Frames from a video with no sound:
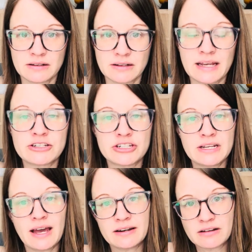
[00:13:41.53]
And she
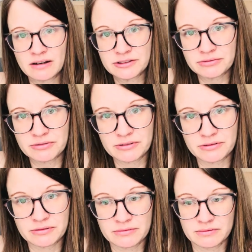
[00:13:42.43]
had gone
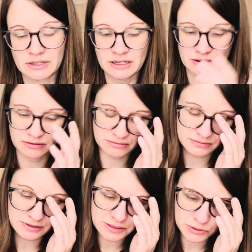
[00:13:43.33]
through,
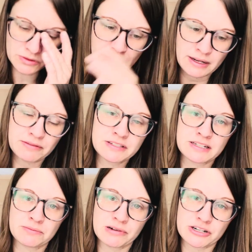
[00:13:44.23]
certain levels of
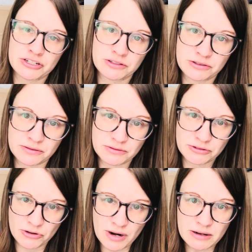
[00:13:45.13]
depression
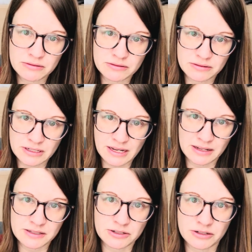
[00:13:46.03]
throughout the
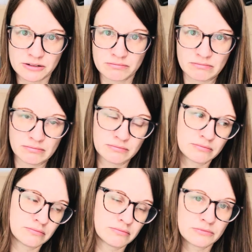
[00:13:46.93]
cancer
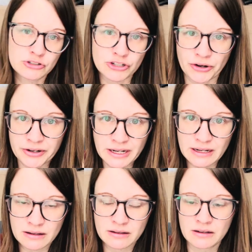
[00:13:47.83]

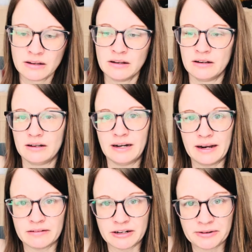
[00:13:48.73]
journey. I
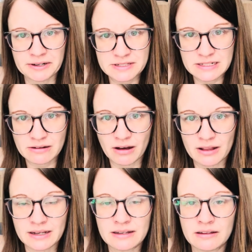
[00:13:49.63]
don't know what else to call
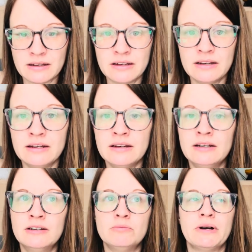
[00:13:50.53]
it.
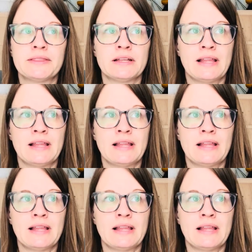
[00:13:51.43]
But